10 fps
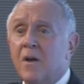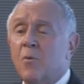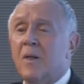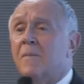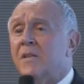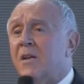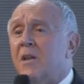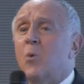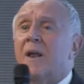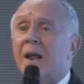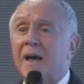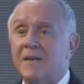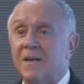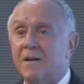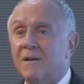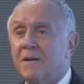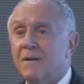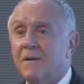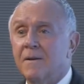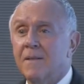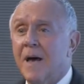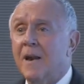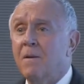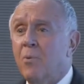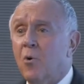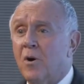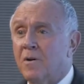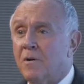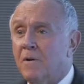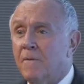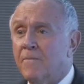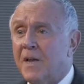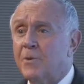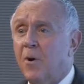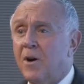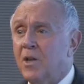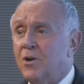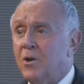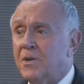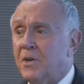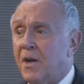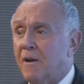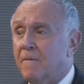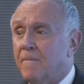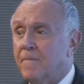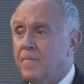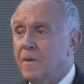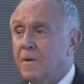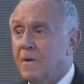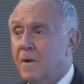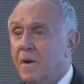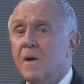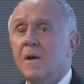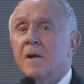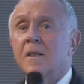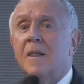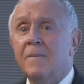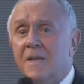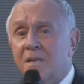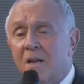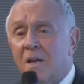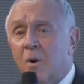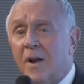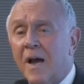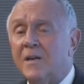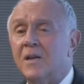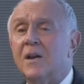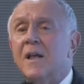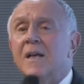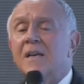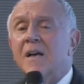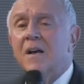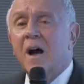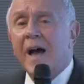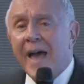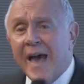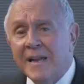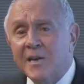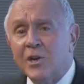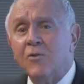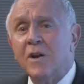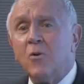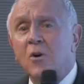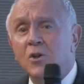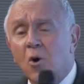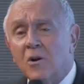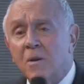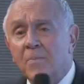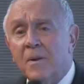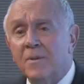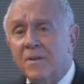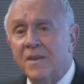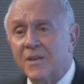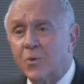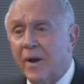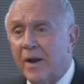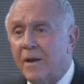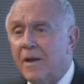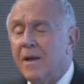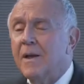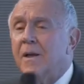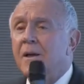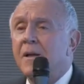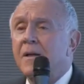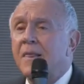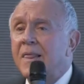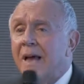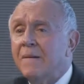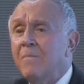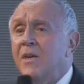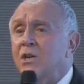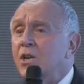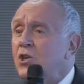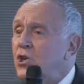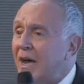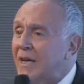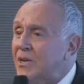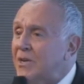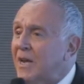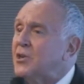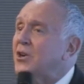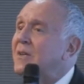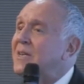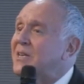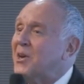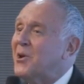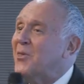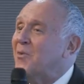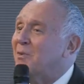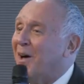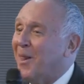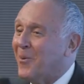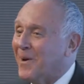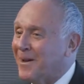well, let me tell you what I did. Not important. That's part of your dossier. Let me tell you what I did. Answer it or talk to people in this way. Let me suggest that you consider the following